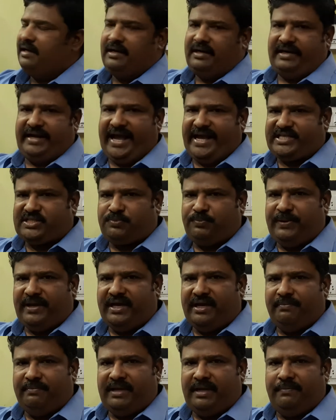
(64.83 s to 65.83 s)

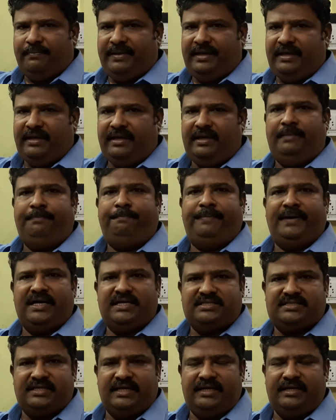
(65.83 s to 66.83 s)
Taxpayer may be a
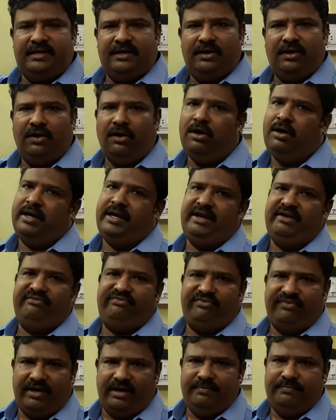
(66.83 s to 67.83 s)
person or a
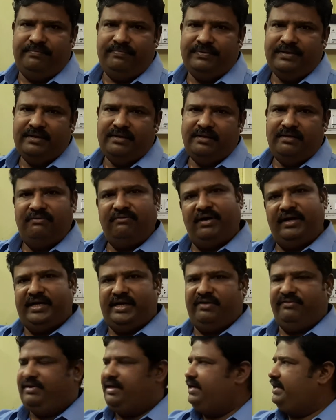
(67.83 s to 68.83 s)
firm,
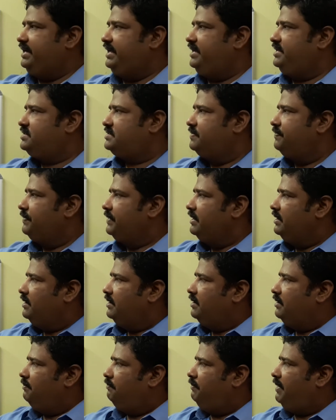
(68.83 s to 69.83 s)
whatever it is,
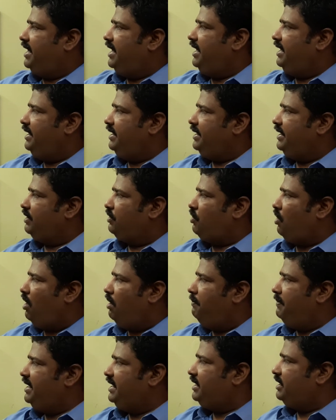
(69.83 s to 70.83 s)
by a
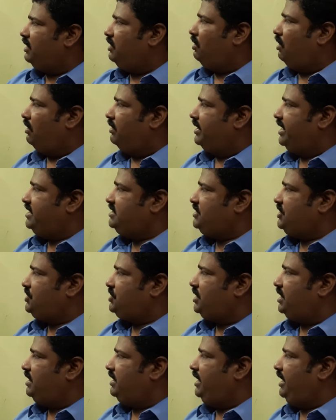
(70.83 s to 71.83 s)
governmental
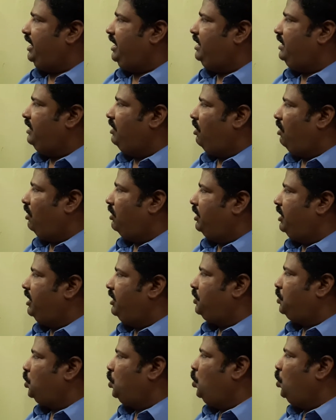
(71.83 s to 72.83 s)
organization in order
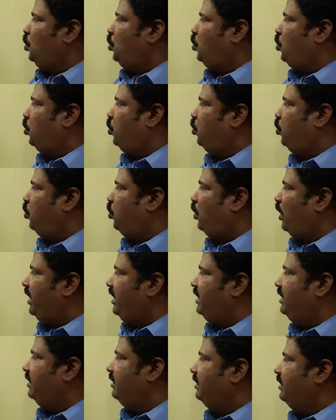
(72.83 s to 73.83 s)
to
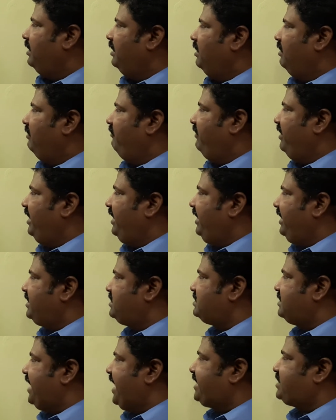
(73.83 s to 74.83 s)
fund
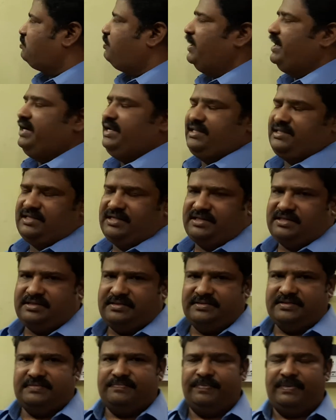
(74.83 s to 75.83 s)
various expenditures.
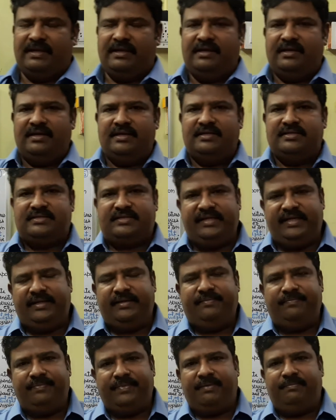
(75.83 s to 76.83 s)

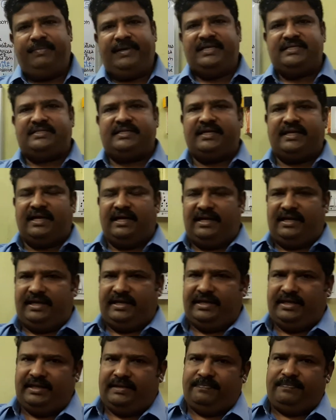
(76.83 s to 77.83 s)
See,
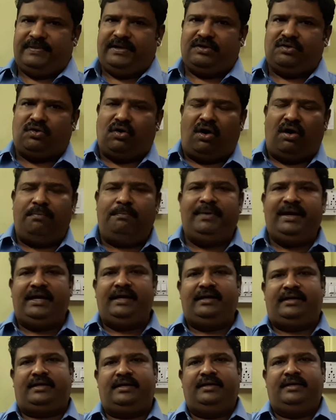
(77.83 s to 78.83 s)
basically the
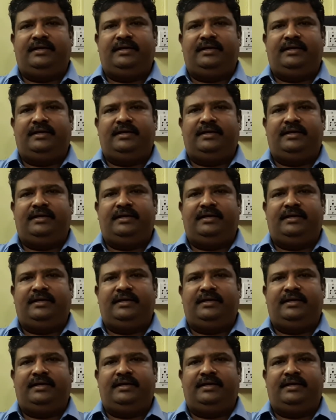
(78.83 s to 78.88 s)
government